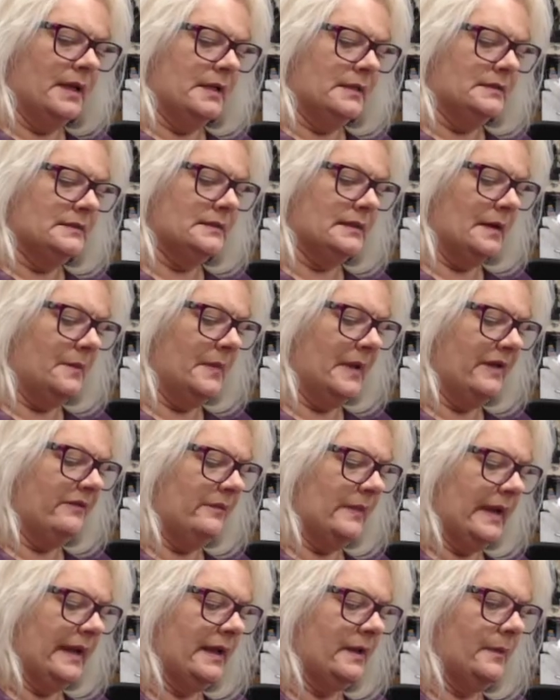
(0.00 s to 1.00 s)
Some have
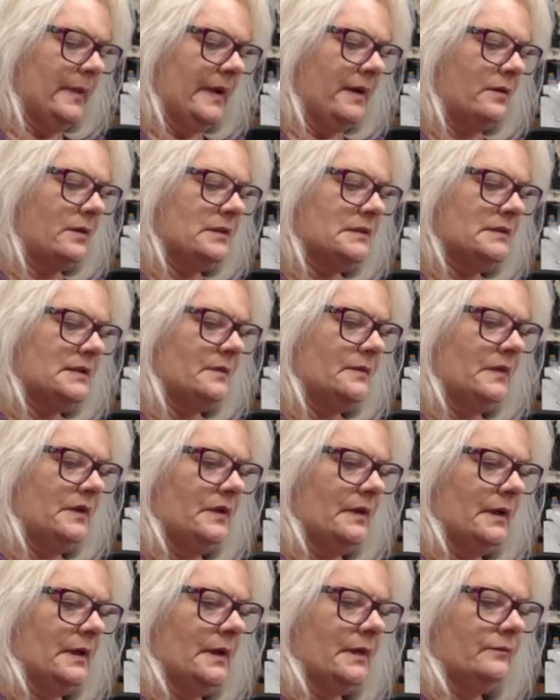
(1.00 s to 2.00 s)
mica powder, some do
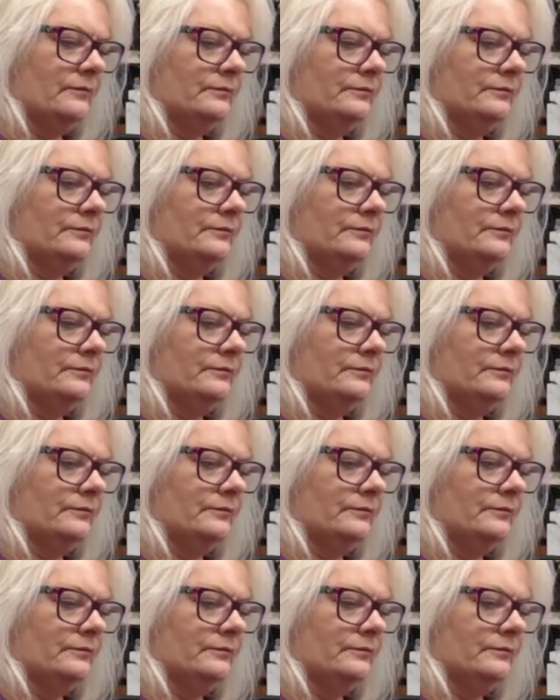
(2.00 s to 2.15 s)
not.